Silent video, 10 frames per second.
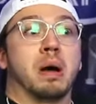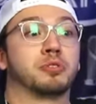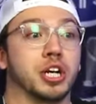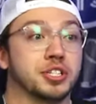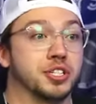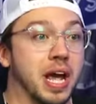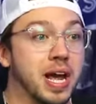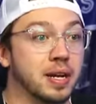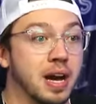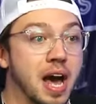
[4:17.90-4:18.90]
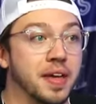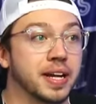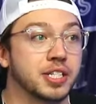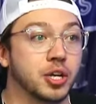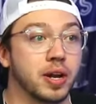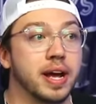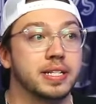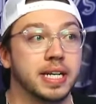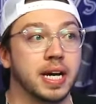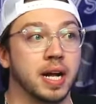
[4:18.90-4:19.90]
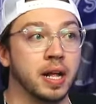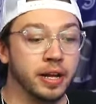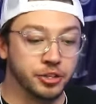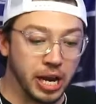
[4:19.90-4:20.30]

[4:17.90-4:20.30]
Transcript: I'm just saying, I think it's a good idea.